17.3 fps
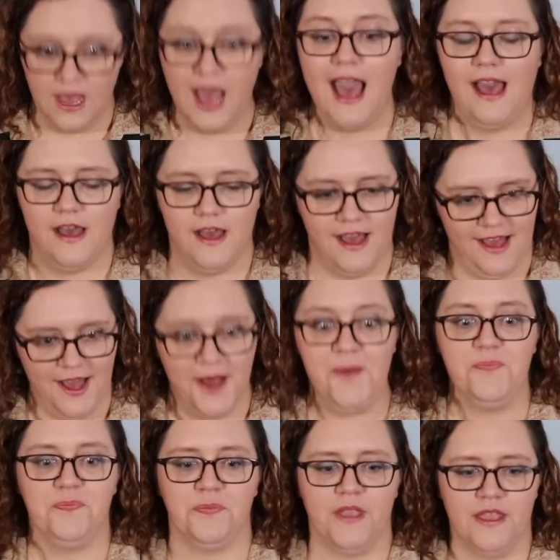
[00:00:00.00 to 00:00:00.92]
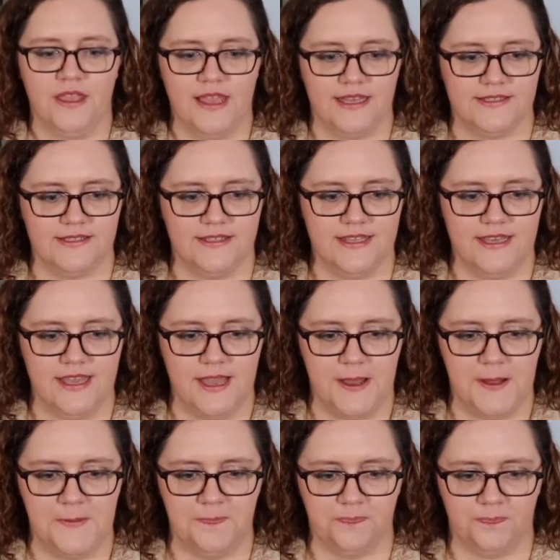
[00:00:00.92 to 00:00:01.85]
Ah, aha, yes,
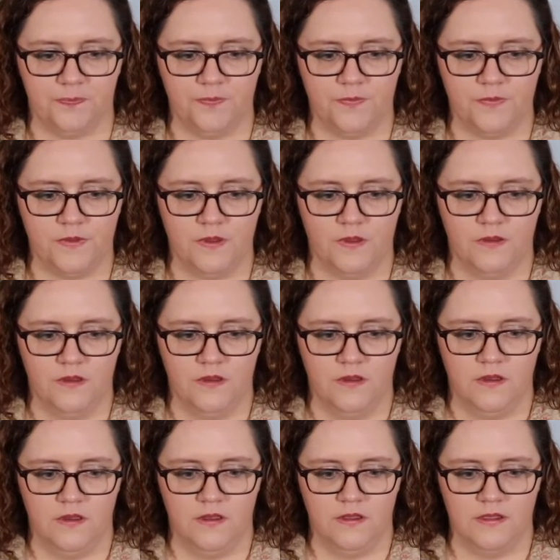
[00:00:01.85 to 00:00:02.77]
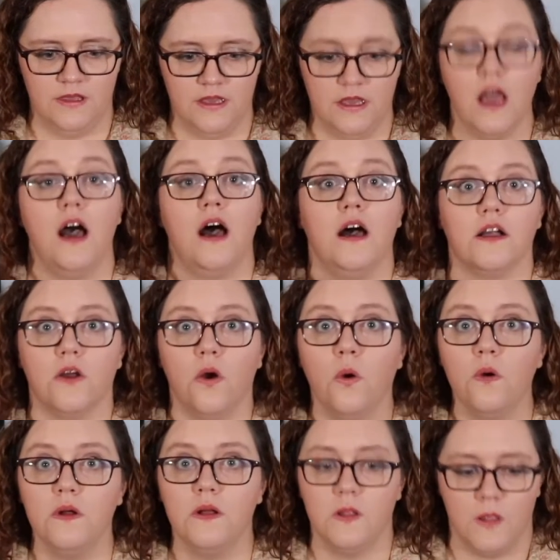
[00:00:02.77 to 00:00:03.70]
The
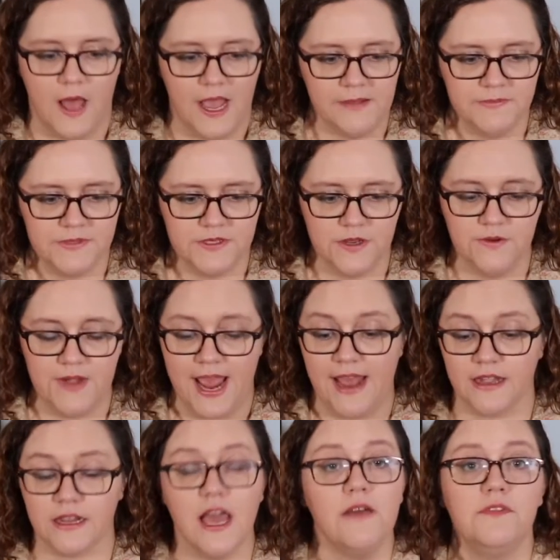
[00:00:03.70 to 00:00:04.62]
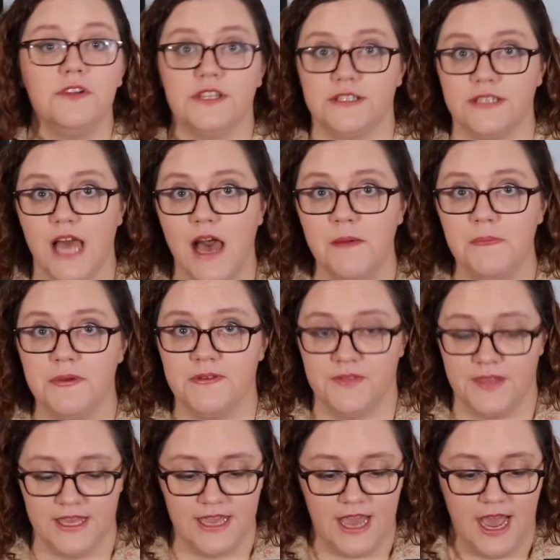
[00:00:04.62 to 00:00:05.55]
coral limestone had covered the top
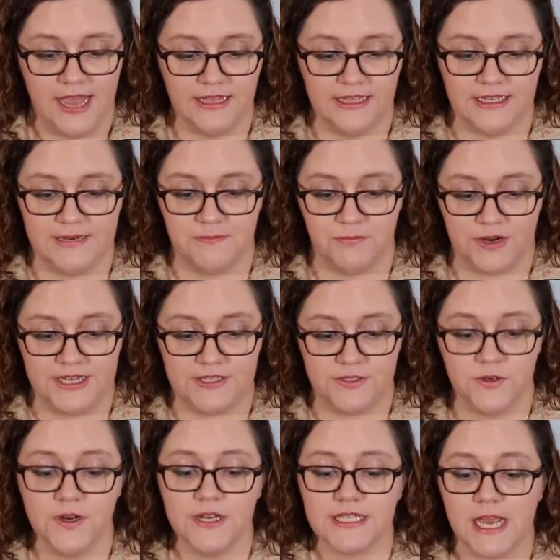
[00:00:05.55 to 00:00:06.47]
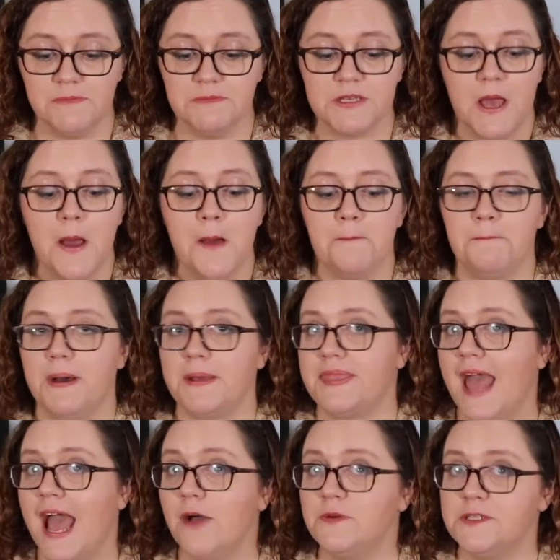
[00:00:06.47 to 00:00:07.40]
of the island in prehistoric times,
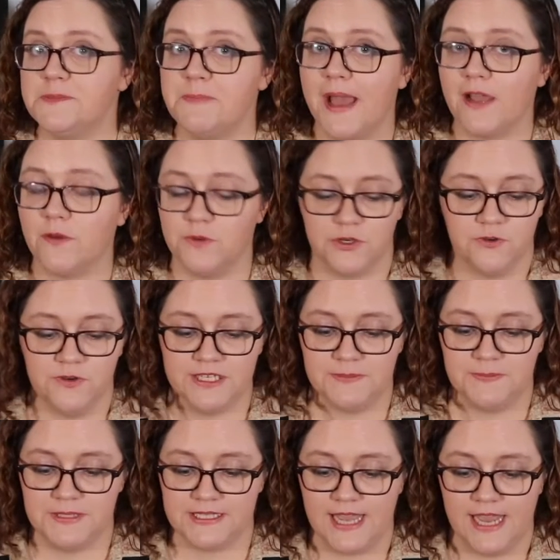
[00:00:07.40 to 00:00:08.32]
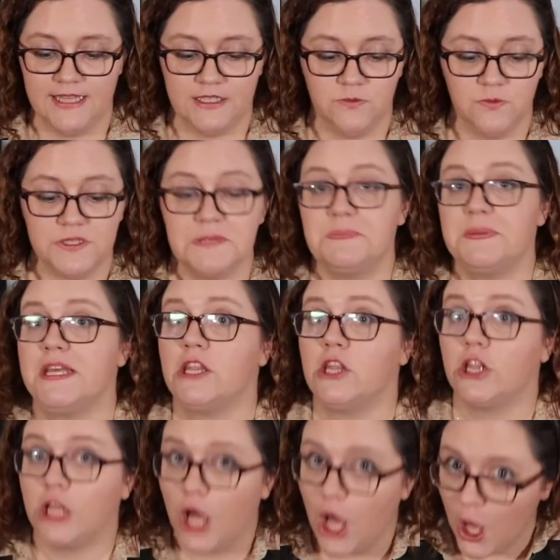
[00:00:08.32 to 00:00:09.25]
but that was back when Christmas Island was
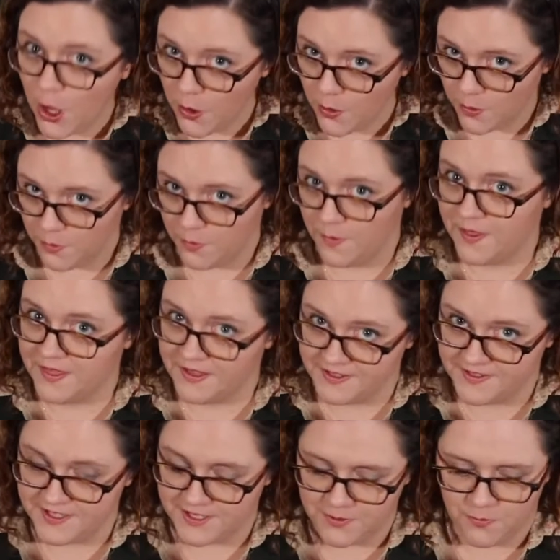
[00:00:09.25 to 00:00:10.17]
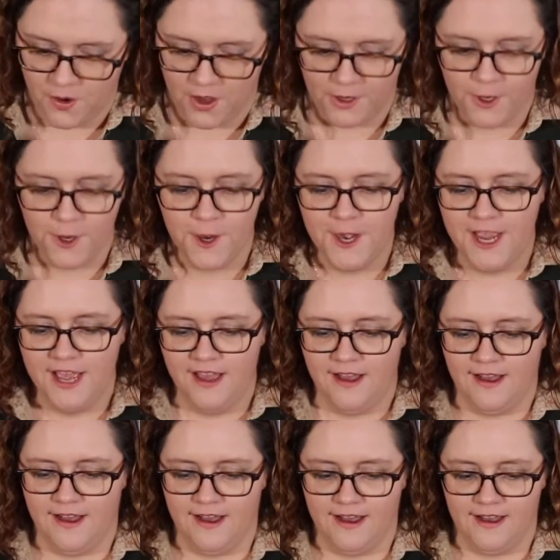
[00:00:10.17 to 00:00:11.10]
below the seawater.
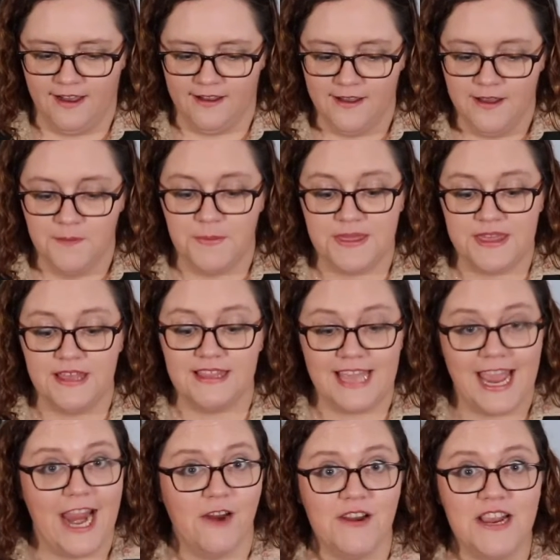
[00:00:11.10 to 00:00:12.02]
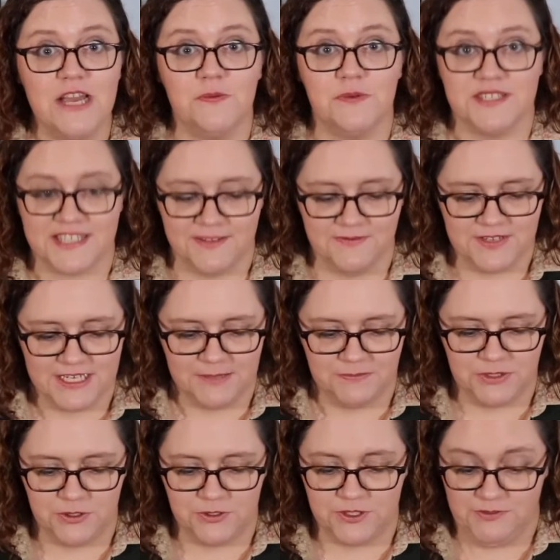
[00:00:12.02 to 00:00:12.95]
But then the area was lifted
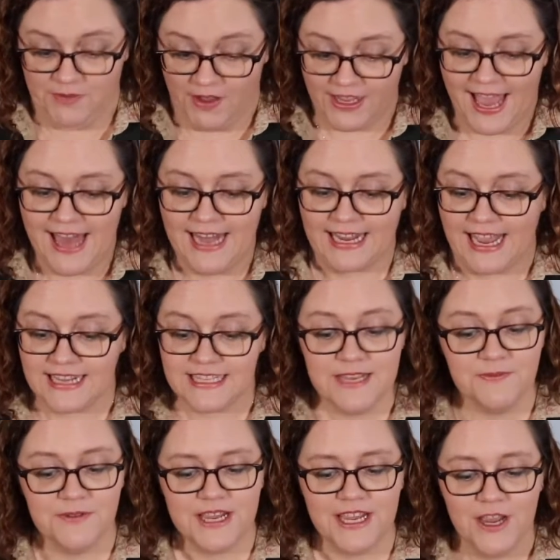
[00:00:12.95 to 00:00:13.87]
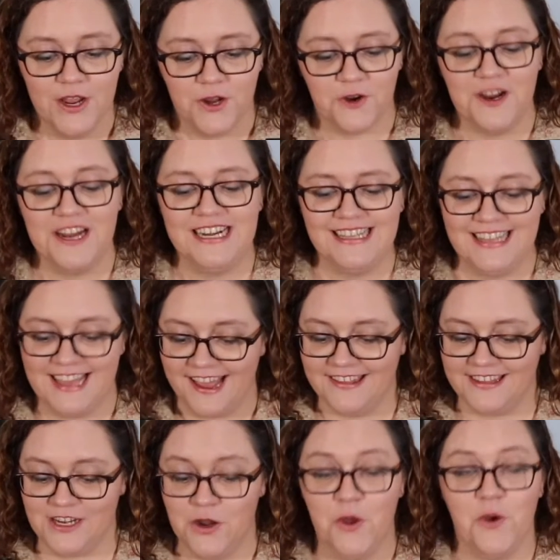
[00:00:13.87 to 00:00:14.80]
up due to volcanic activity, creating the
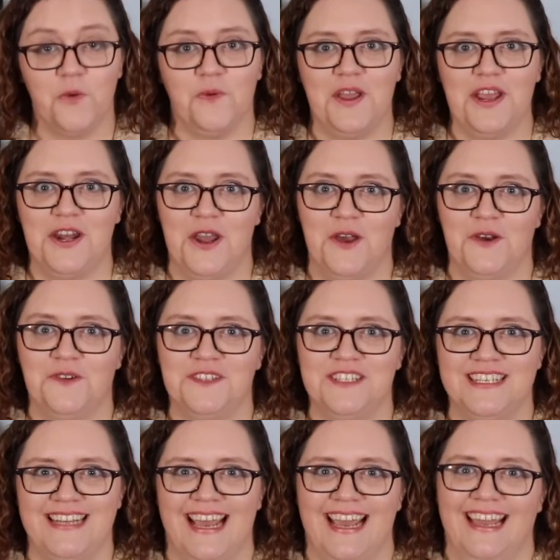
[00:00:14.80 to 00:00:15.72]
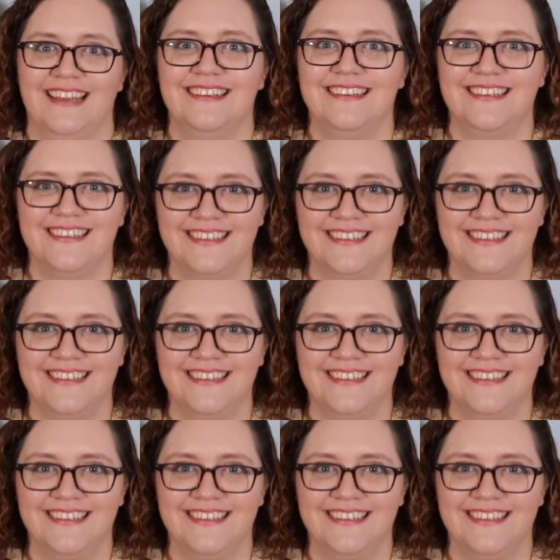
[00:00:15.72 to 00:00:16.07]
island we know today.